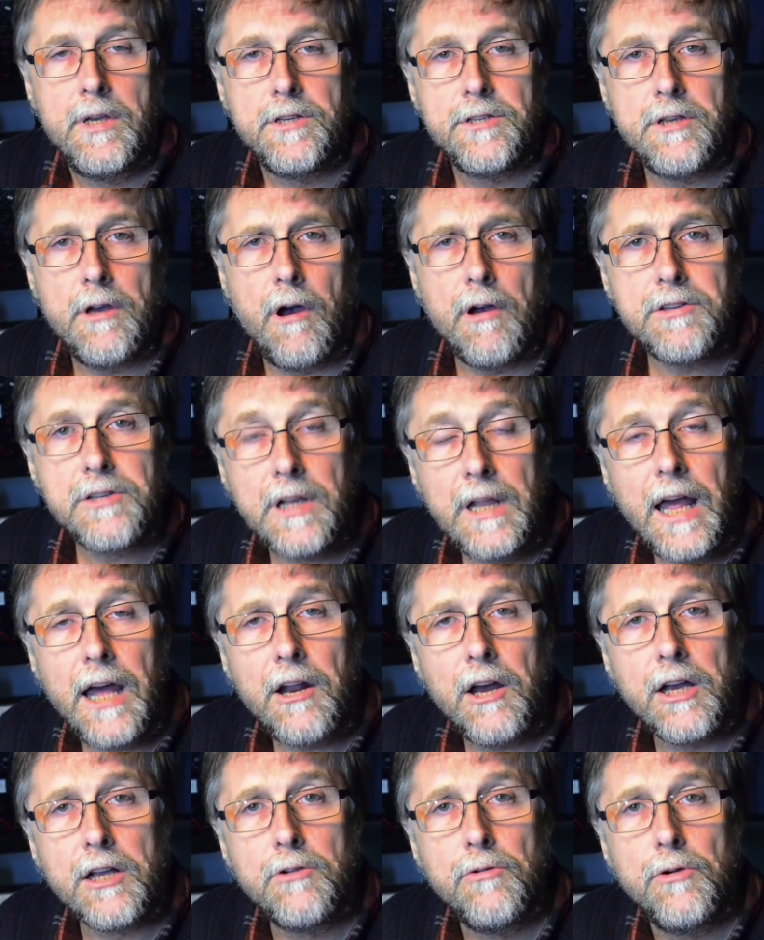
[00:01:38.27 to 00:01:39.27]
So I was glad
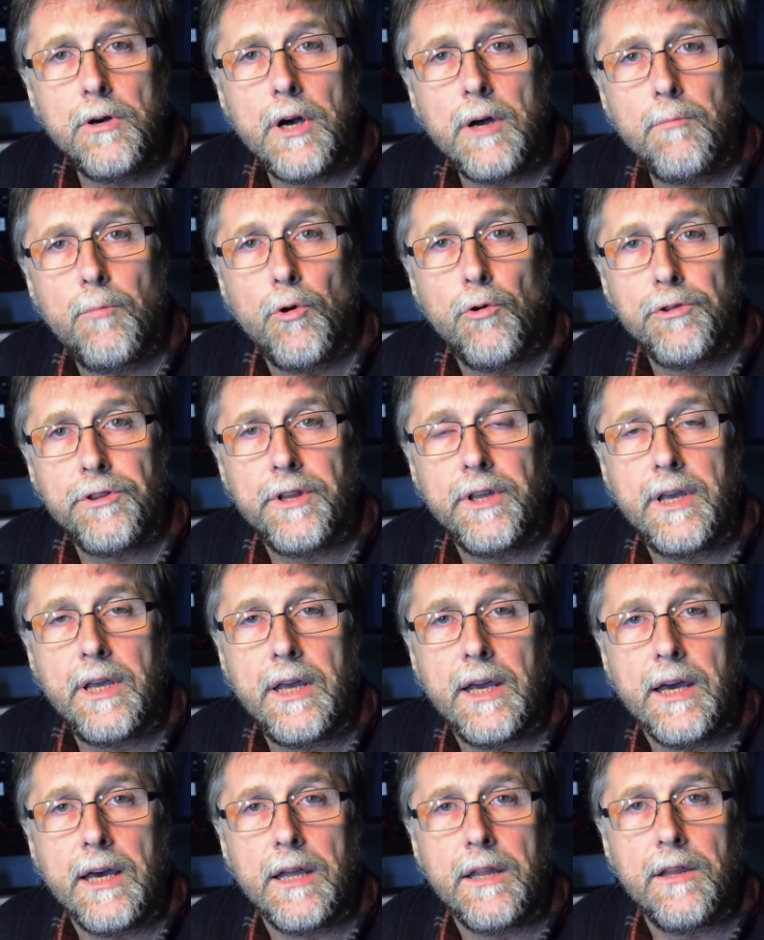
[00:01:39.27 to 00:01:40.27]
I, go, I bought
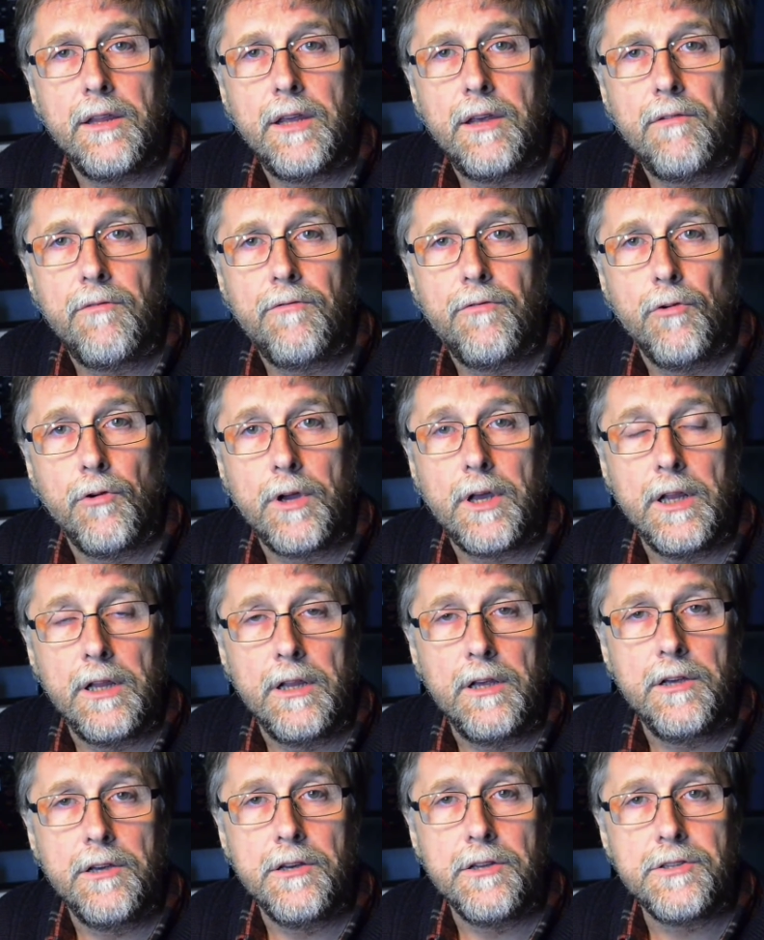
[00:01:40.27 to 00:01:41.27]
the uh, the four
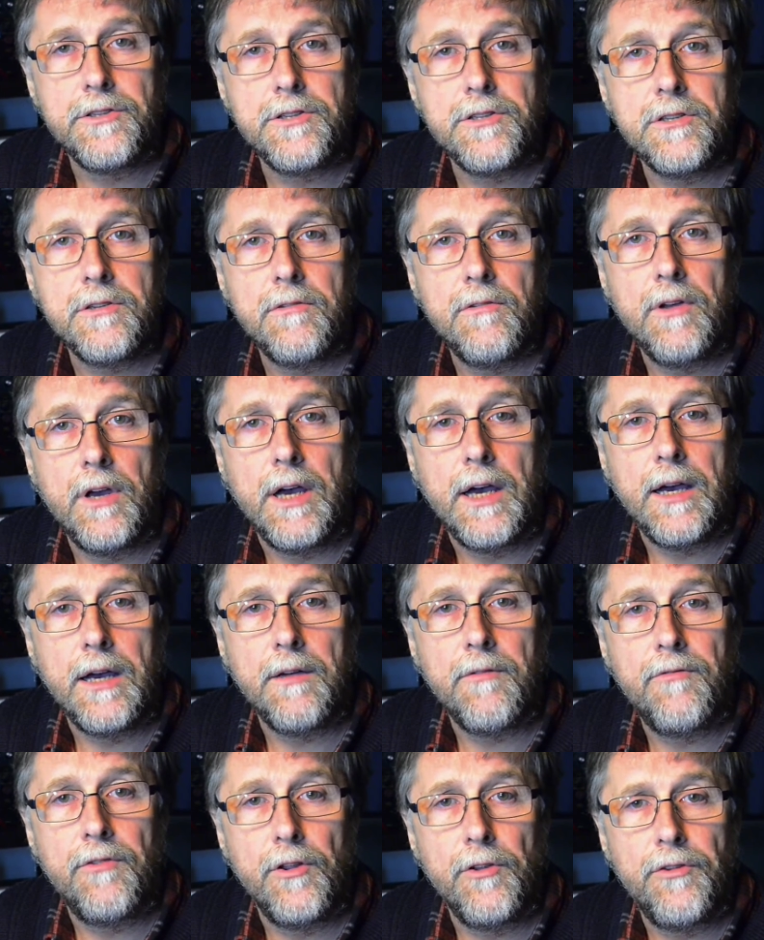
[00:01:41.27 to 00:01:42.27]
kilohertz
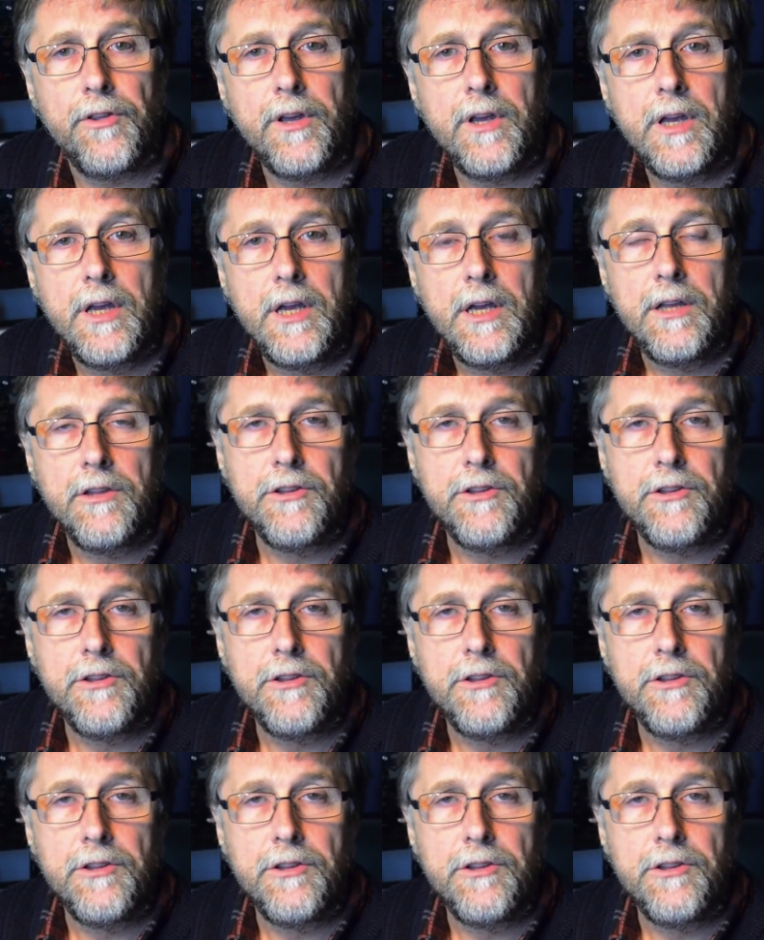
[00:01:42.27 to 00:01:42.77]
uh, filter.